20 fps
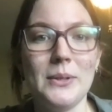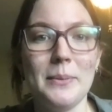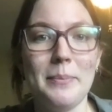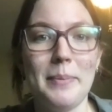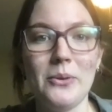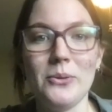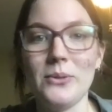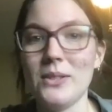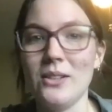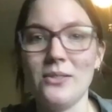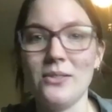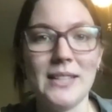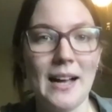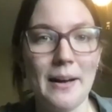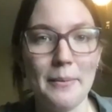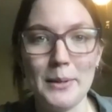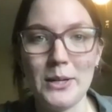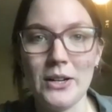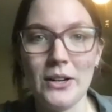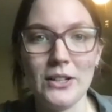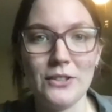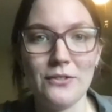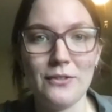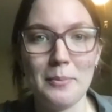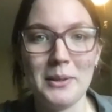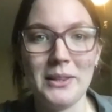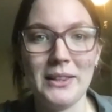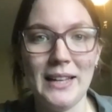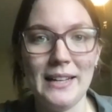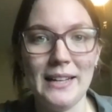about self sabotage from
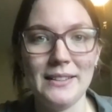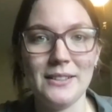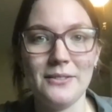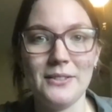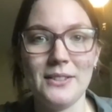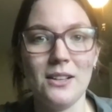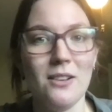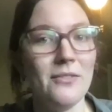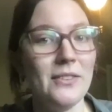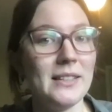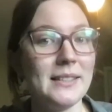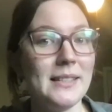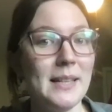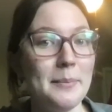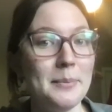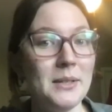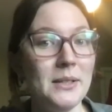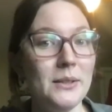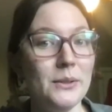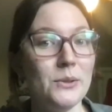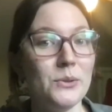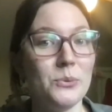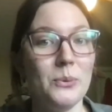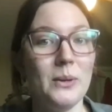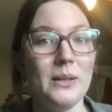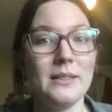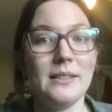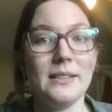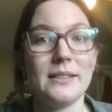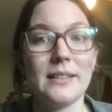a lens of self acceptance
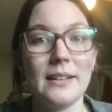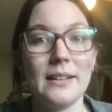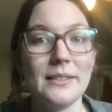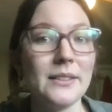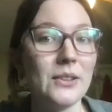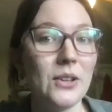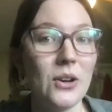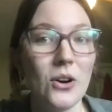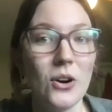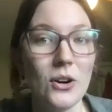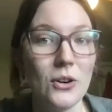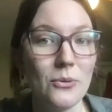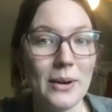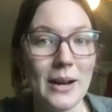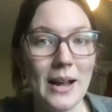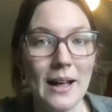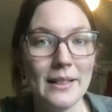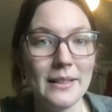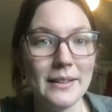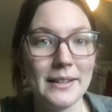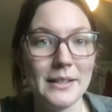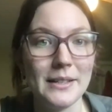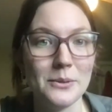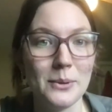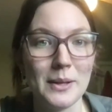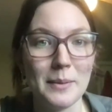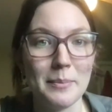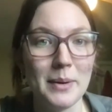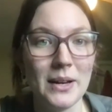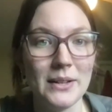while discussing the hard realities
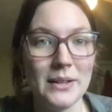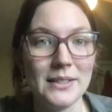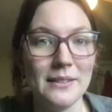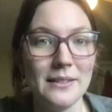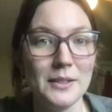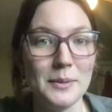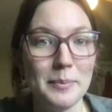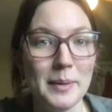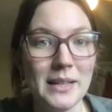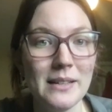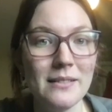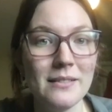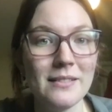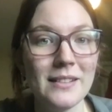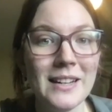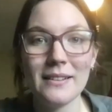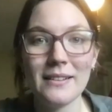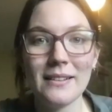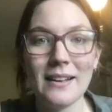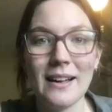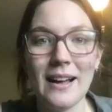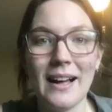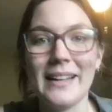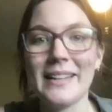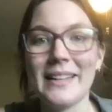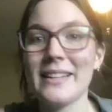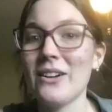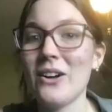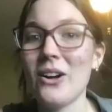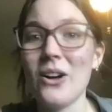with a positive spin. I
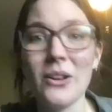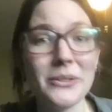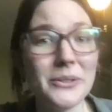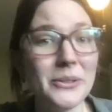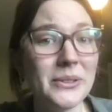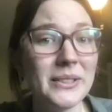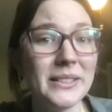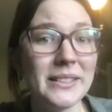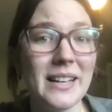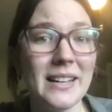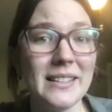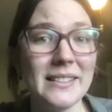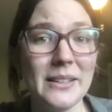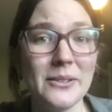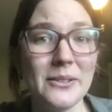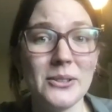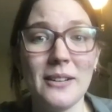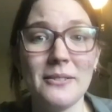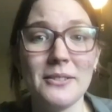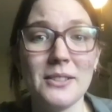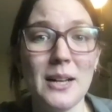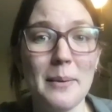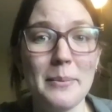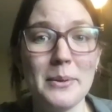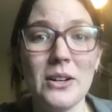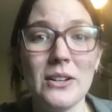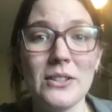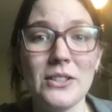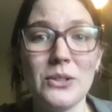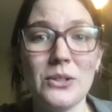can also discuss how self
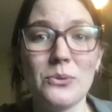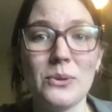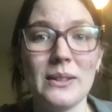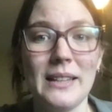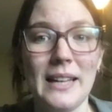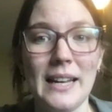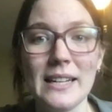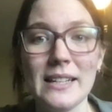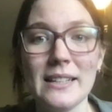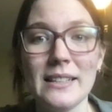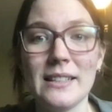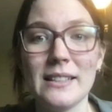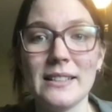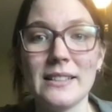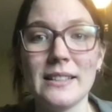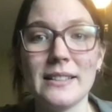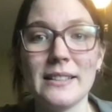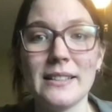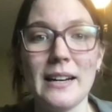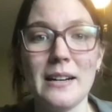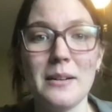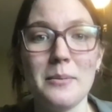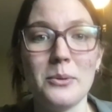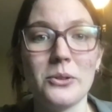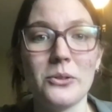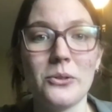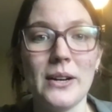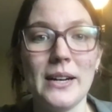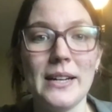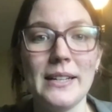sabotage is related to sustainable
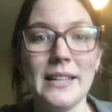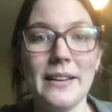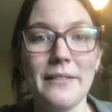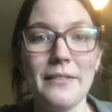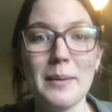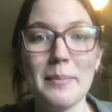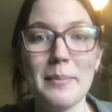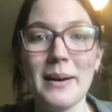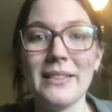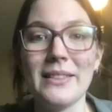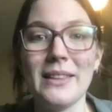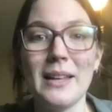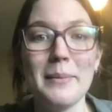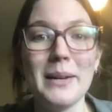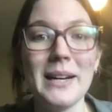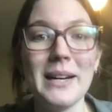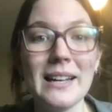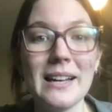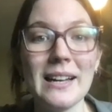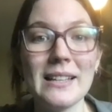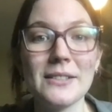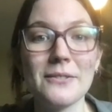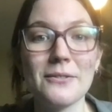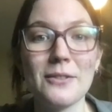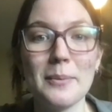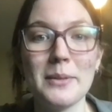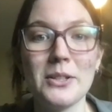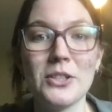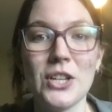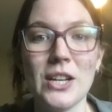creativity by limiting us
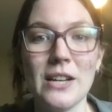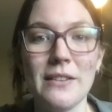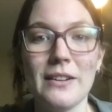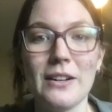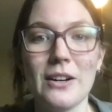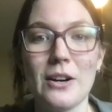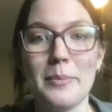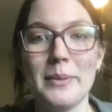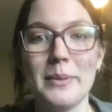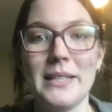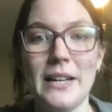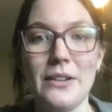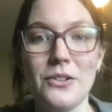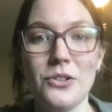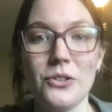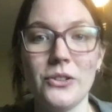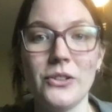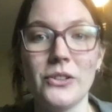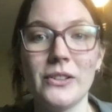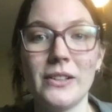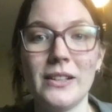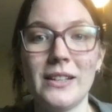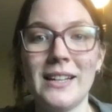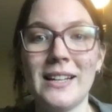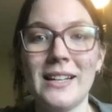from achieving our potential.